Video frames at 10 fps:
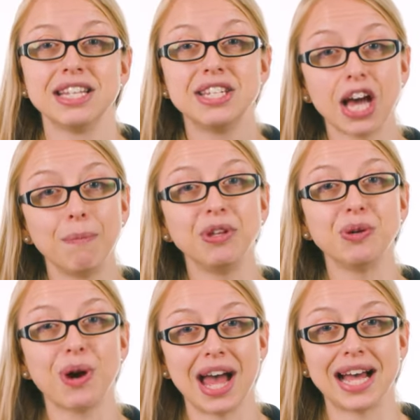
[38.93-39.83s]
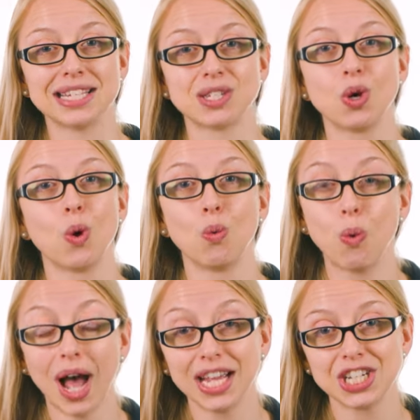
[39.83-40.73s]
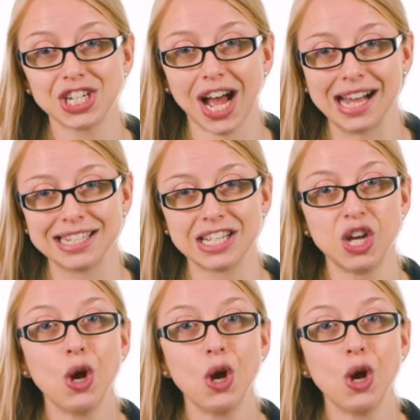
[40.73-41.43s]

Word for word: W S, wide shot.